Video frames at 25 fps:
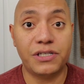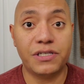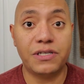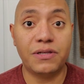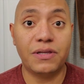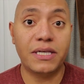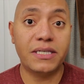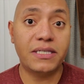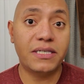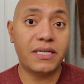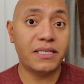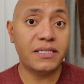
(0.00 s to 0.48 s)
So
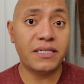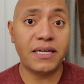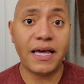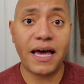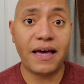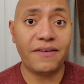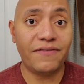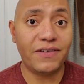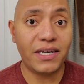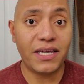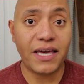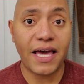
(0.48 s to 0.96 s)
this doesn't
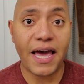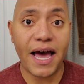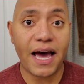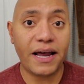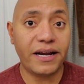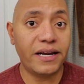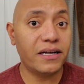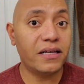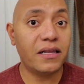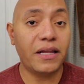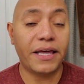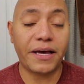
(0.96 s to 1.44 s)
have any
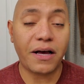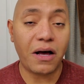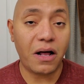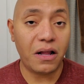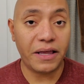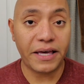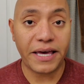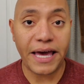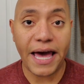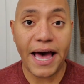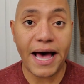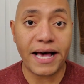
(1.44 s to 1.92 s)
added
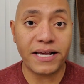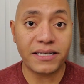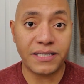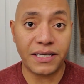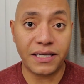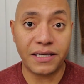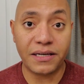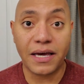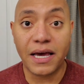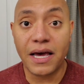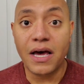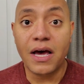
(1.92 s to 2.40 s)
glycolic
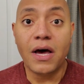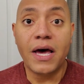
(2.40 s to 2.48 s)
acid,